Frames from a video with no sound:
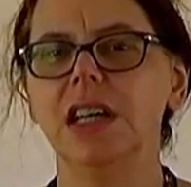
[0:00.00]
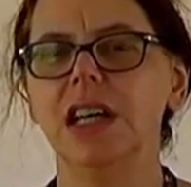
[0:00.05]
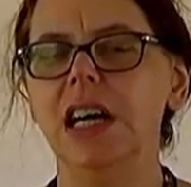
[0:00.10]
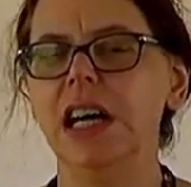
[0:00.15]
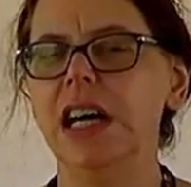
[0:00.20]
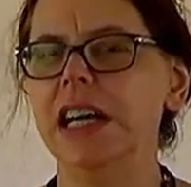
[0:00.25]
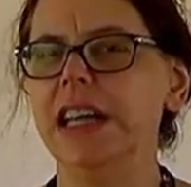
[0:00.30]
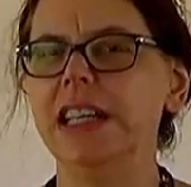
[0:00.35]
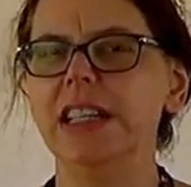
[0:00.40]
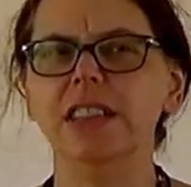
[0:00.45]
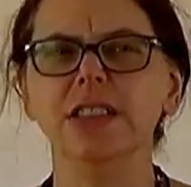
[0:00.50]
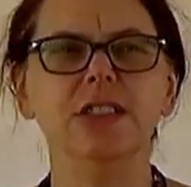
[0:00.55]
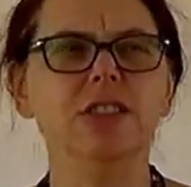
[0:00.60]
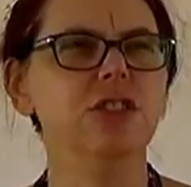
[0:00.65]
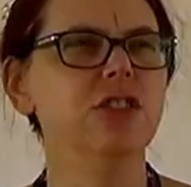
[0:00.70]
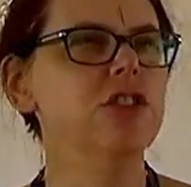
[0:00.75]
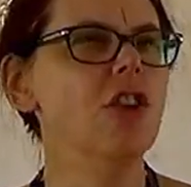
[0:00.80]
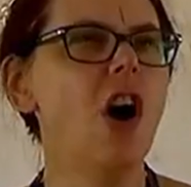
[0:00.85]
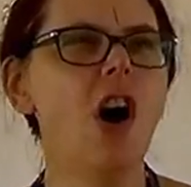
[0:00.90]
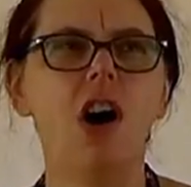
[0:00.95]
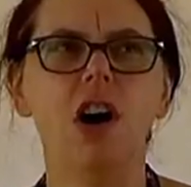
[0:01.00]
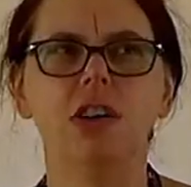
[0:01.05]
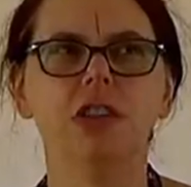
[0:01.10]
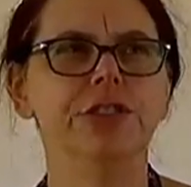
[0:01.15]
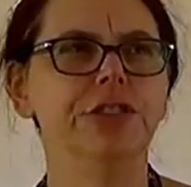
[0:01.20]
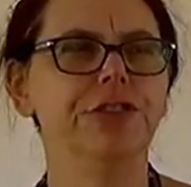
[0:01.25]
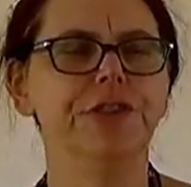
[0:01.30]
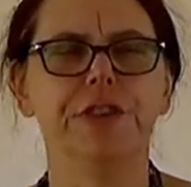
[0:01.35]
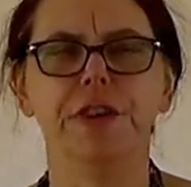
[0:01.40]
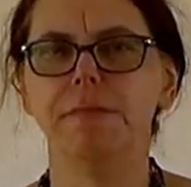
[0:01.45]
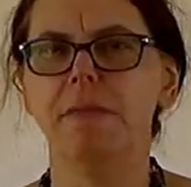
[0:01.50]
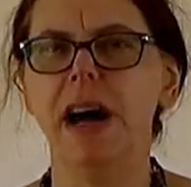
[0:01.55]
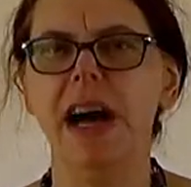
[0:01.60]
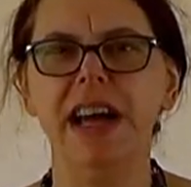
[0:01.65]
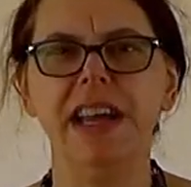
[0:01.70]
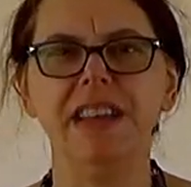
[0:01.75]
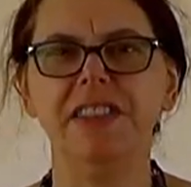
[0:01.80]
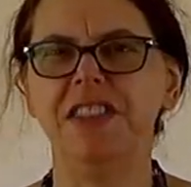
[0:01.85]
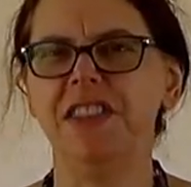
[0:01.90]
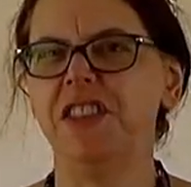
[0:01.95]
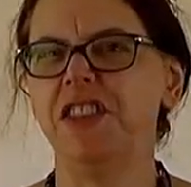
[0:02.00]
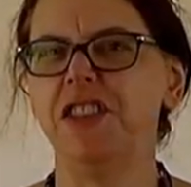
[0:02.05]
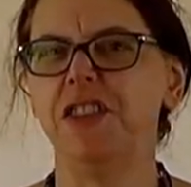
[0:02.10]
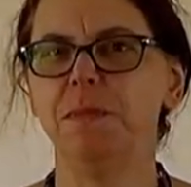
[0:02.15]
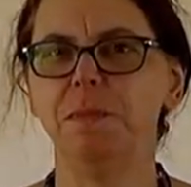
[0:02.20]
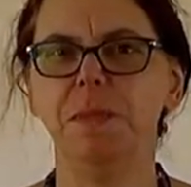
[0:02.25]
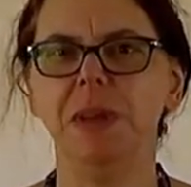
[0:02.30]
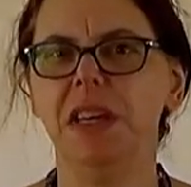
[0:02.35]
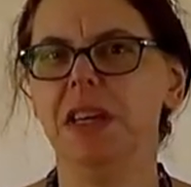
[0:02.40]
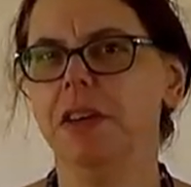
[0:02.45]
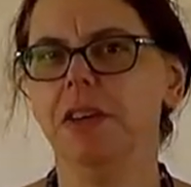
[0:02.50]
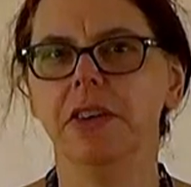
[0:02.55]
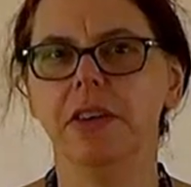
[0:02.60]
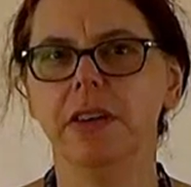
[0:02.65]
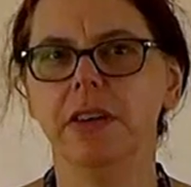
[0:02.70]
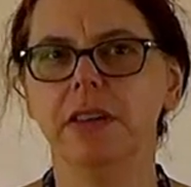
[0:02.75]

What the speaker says: I longed for my spear.